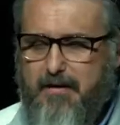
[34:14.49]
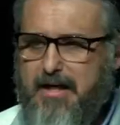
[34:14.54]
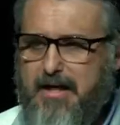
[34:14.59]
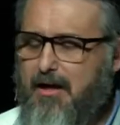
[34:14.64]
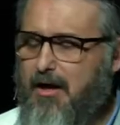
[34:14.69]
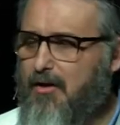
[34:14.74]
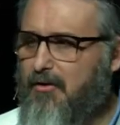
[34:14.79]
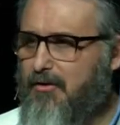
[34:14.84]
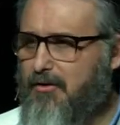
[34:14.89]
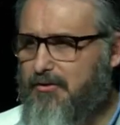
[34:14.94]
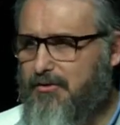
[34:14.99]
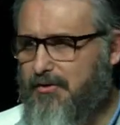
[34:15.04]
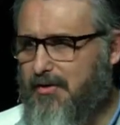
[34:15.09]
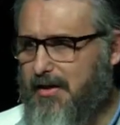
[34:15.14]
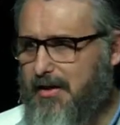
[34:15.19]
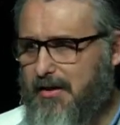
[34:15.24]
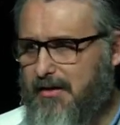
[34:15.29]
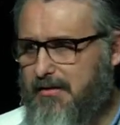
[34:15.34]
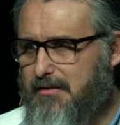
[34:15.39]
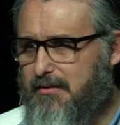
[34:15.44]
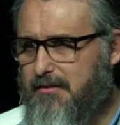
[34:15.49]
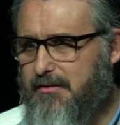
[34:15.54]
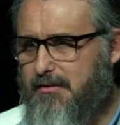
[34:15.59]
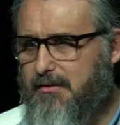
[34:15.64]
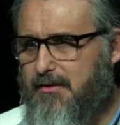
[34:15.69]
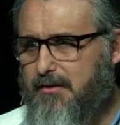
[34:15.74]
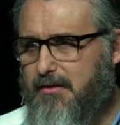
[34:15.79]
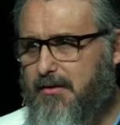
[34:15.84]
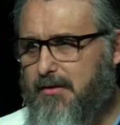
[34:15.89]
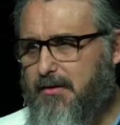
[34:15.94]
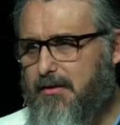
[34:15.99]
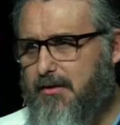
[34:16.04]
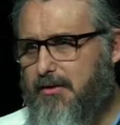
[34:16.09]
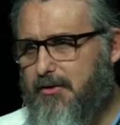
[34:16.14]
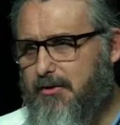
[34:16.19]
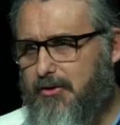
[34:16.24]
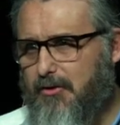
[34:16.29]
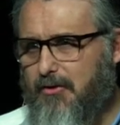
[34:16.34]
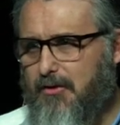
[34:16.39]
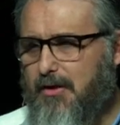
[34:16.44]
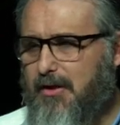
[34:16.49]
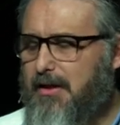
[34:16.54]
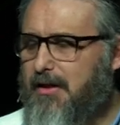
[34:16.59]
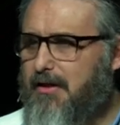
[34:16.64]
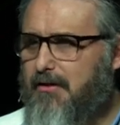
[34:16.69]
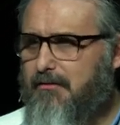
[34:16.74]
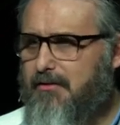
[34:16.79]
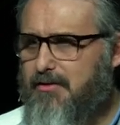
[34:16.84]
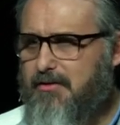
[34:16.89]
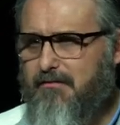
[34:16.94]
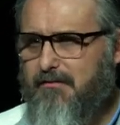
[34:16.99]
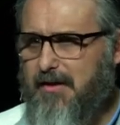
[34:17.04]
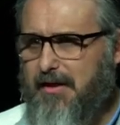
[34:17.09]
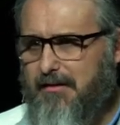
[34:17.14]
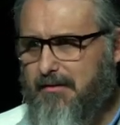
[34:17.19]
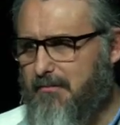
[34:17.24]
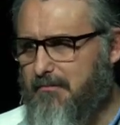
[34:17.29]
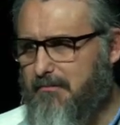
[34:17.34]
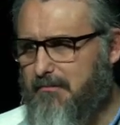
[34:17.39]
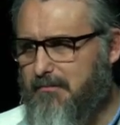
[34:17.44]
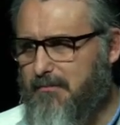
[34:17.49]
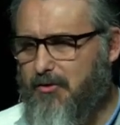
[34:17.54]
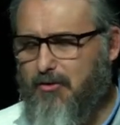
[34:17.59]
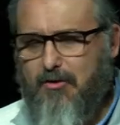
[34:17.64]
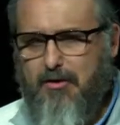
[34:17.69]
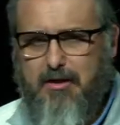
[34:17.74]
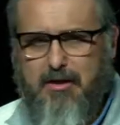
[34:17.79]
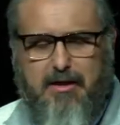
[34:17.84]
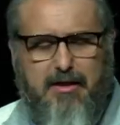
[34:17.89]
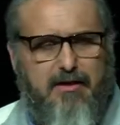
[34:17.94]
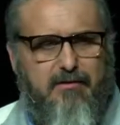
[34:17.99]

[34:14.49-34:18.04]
Now, if you forget all those things, you're going to live as a victim.